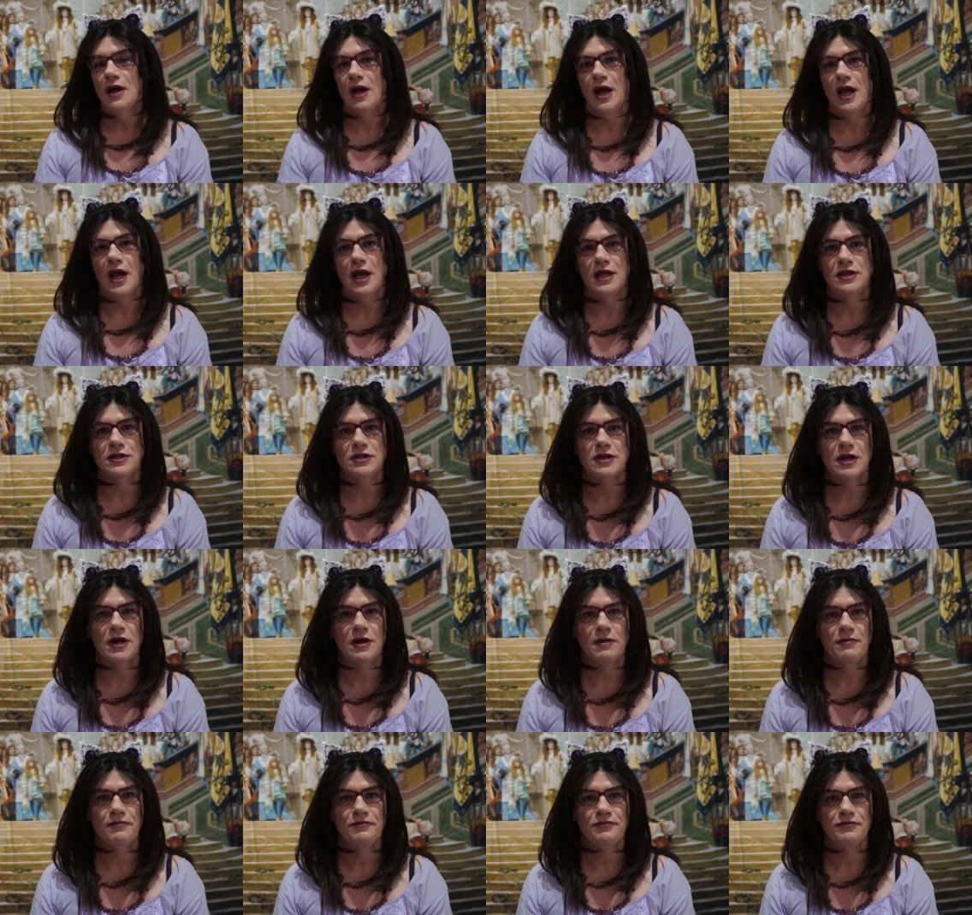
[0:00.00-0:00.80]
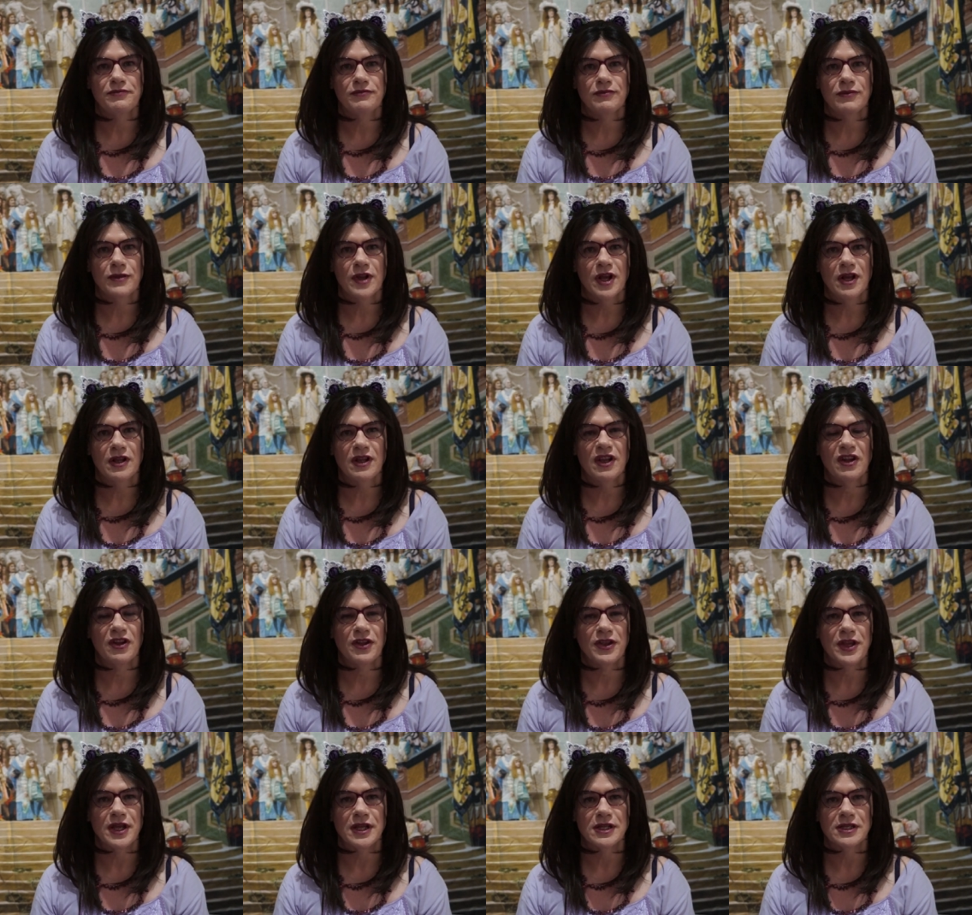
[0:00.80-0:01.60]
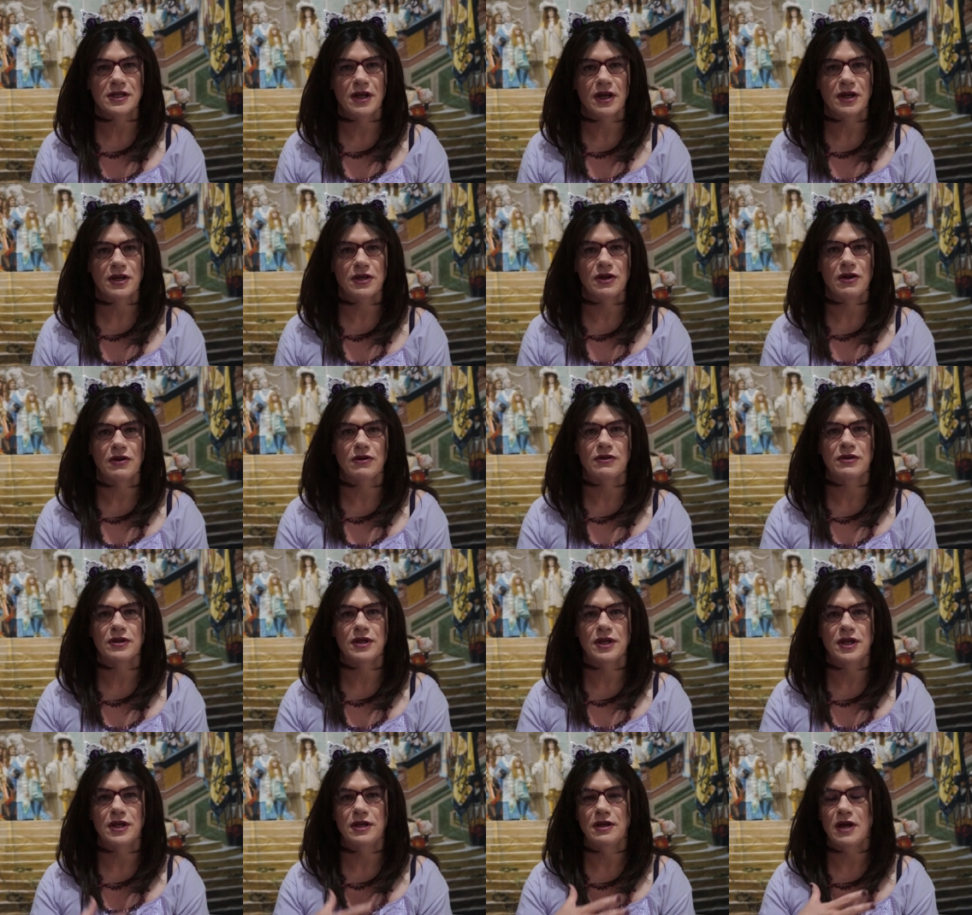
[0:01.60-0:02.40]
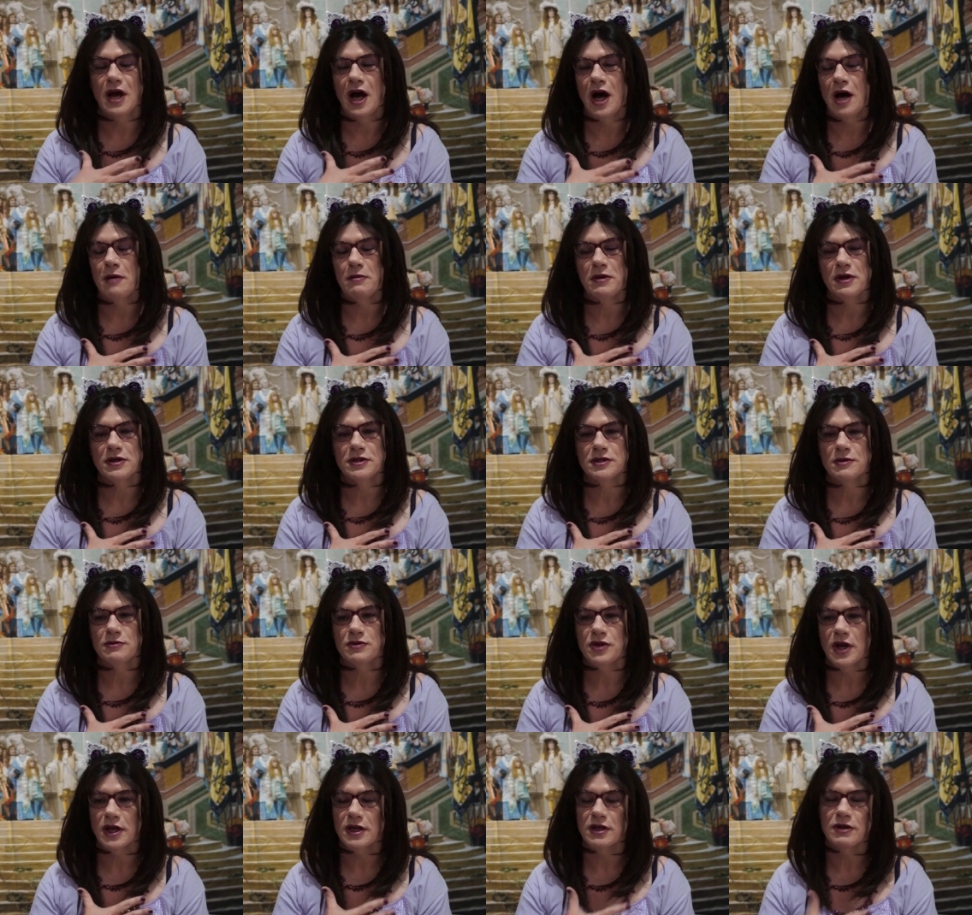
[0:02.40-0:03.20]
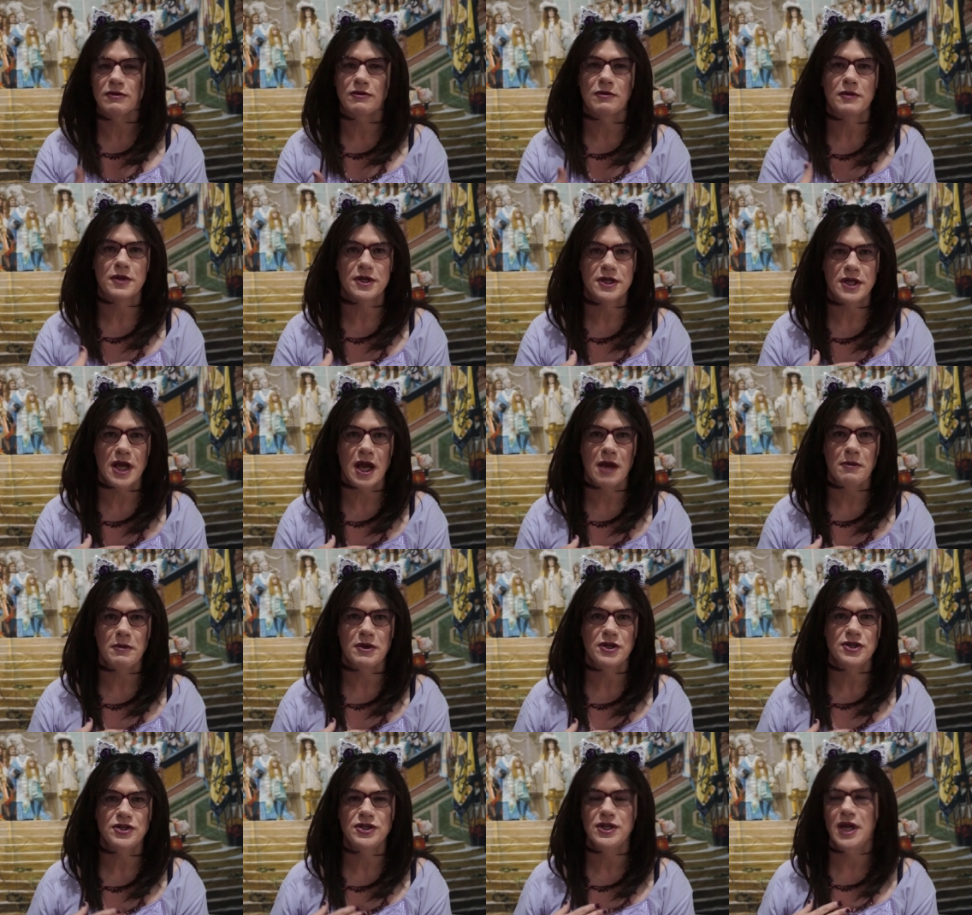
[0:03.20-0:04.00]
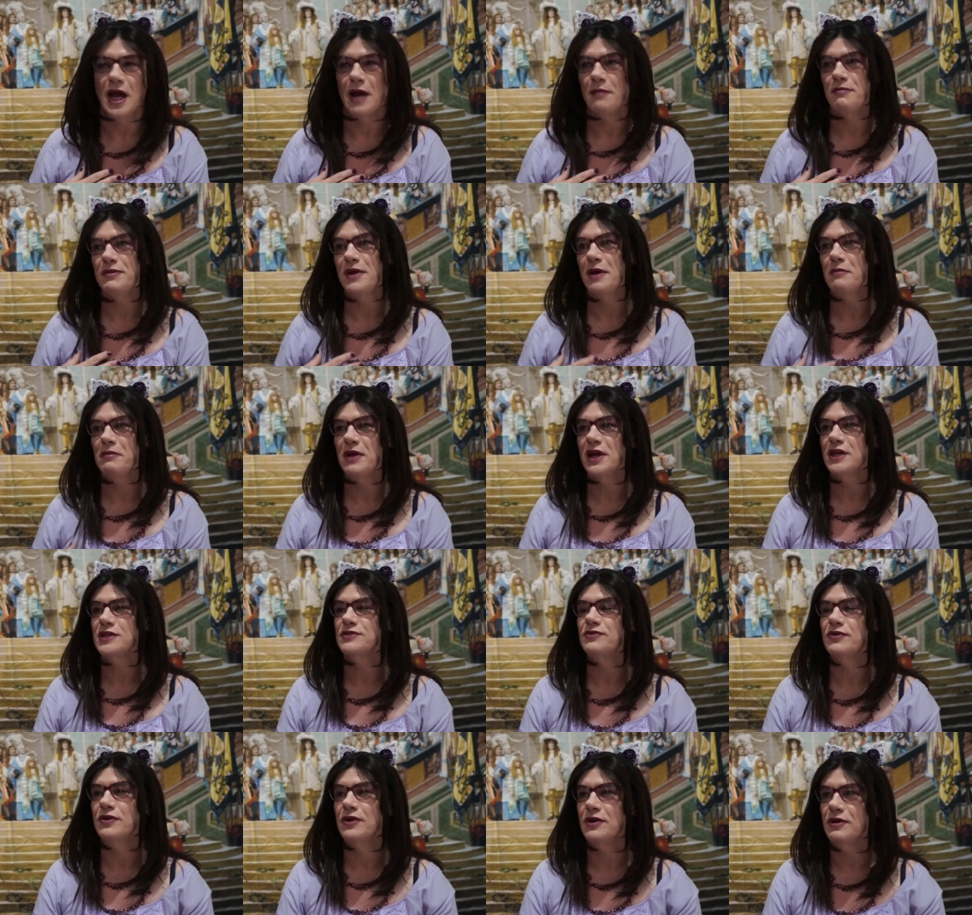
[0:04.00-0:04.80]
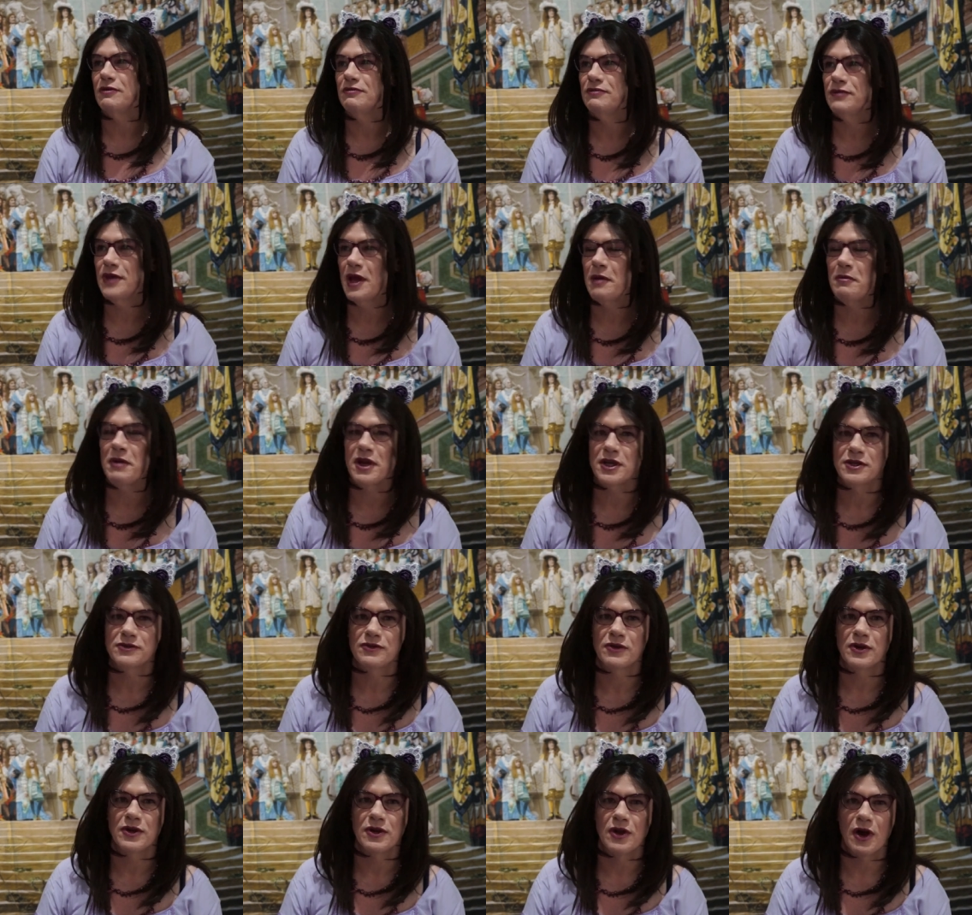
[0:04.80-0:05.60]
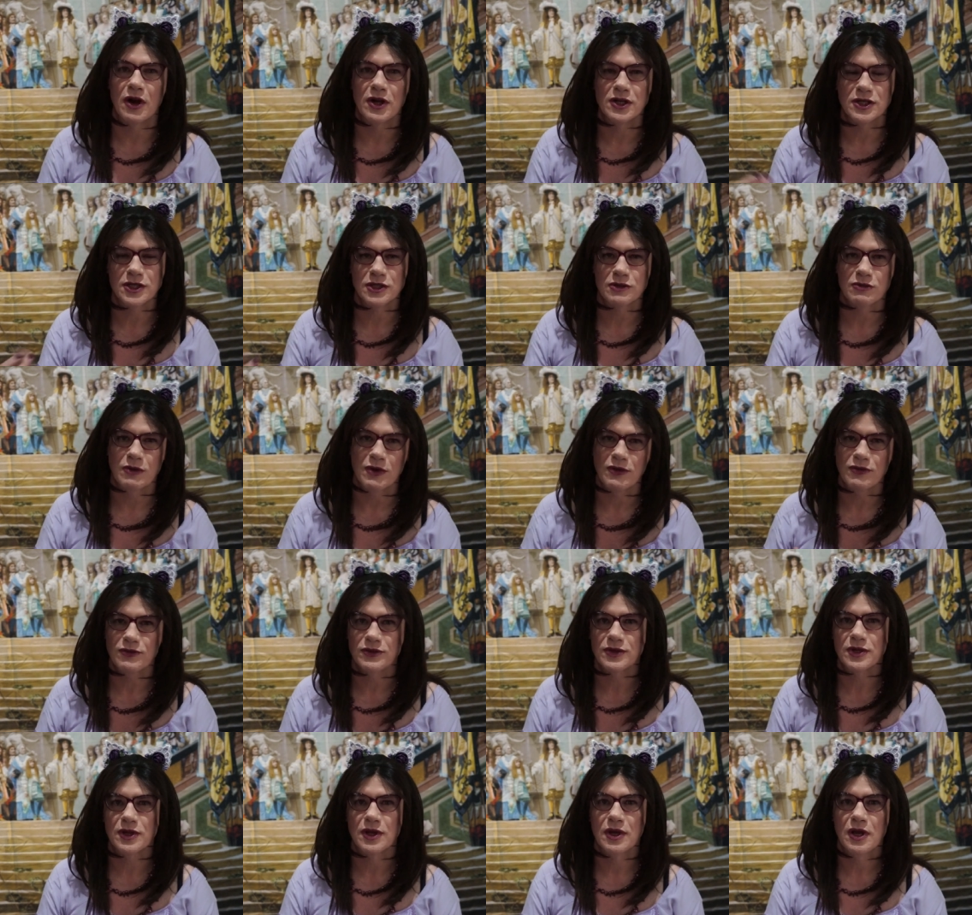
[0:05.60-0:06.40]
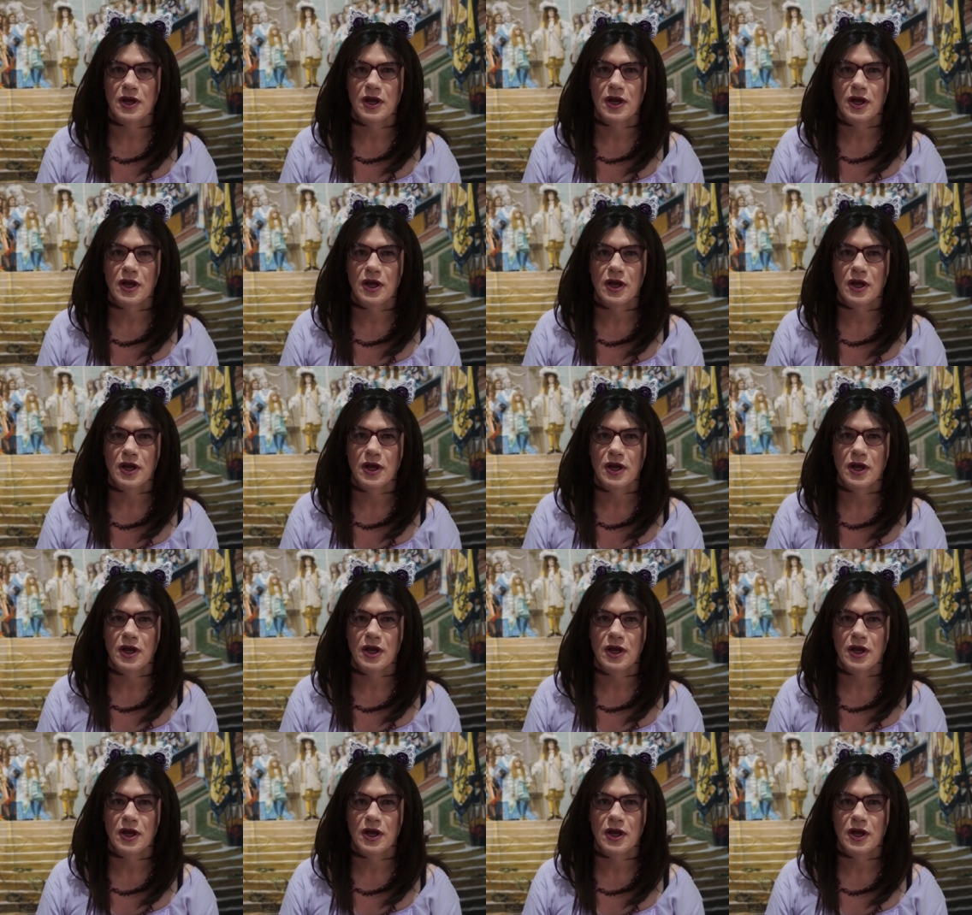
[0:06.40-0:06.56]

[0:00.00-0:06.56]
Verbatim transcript: and um, little things like you know the armor subtracting from the damage yeah that makes for a, that makes for a nice swift